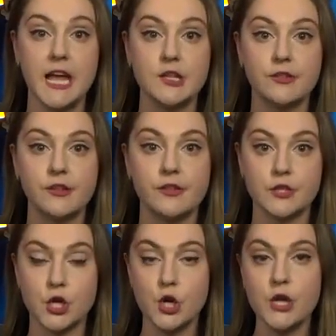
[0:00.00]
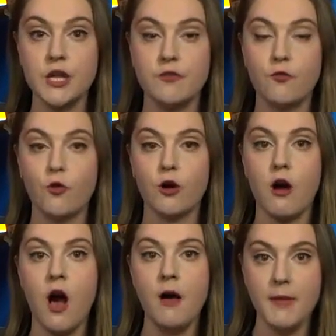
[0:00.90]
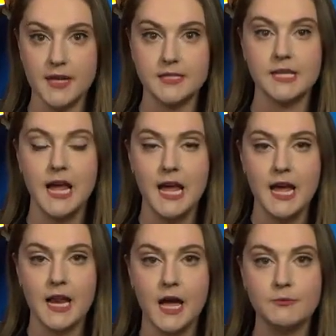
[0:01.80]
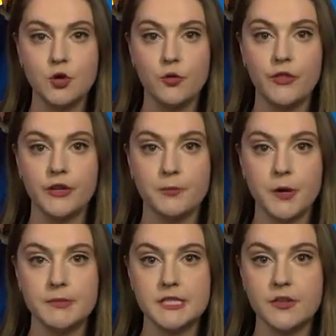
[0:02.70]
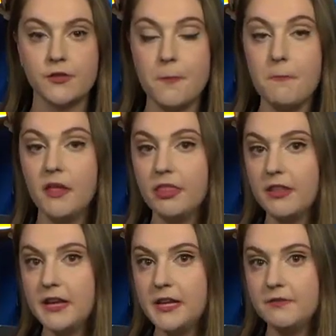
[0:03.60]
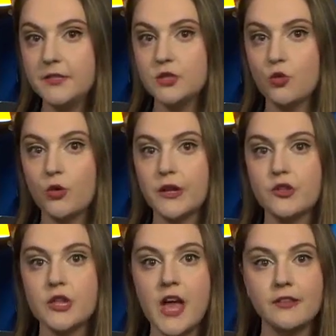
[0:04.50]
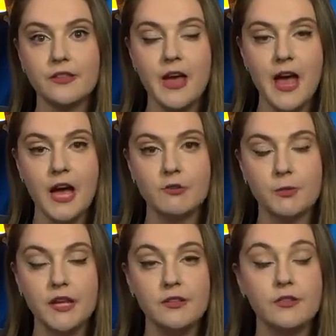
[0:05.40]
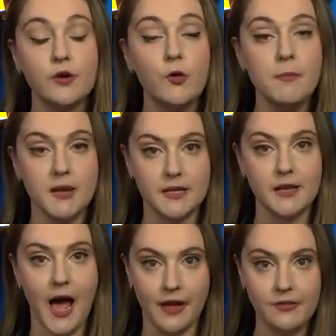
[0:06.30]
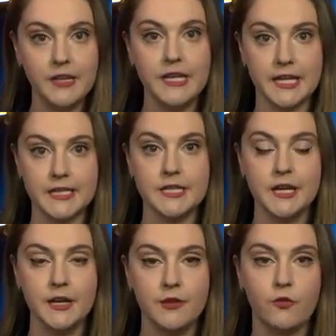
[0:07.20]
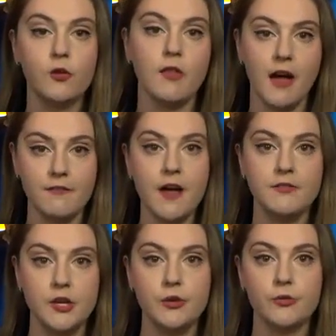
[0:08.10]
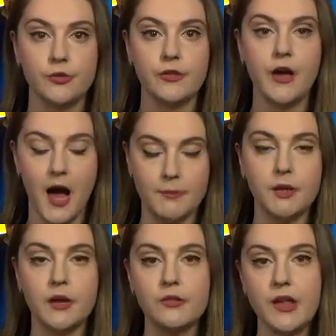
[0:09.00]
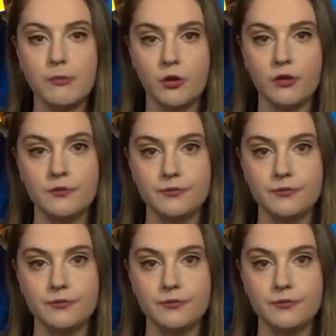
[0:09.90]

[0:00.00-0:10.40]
agency's attorney for comment, and I'm told the department does monthly inventory checks and replaces equipment as needed. For Live 5 News, I'm Blair Sabol.